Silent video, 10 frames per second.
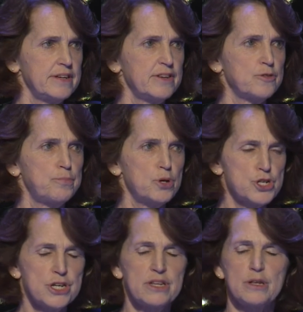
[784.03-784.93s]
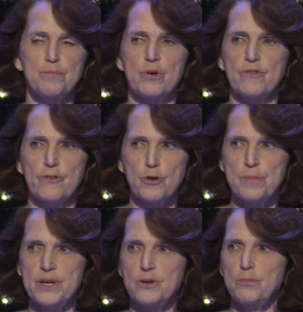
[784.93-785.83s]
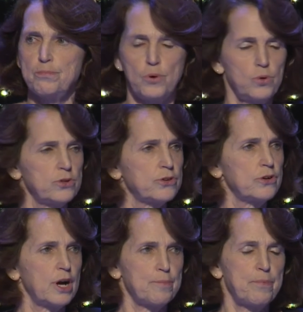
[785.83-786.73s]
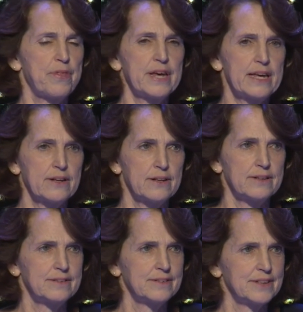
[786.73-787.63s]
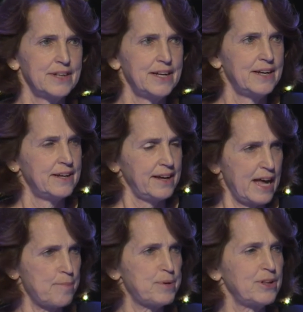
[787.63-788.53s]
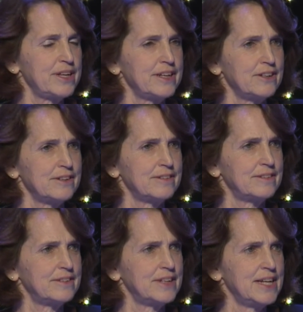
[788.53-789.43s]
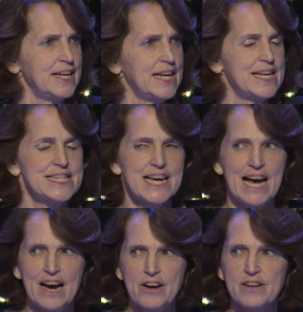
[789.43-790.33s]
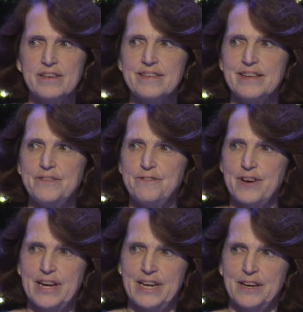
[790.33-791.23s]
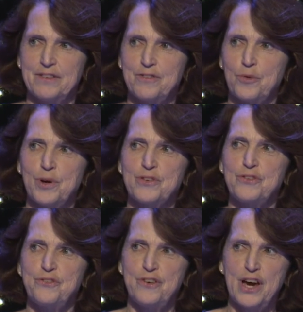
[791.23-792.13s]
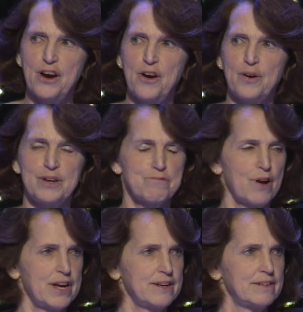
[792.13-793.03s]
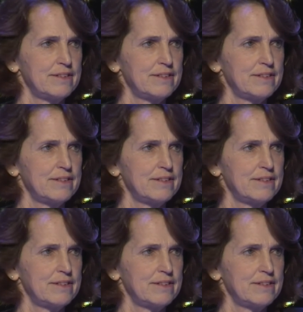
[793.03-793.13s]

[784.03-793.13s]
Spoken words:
is pushing the proverbial boulder up the hill, Capitol Hill, tirelessly fighting for what's fair and right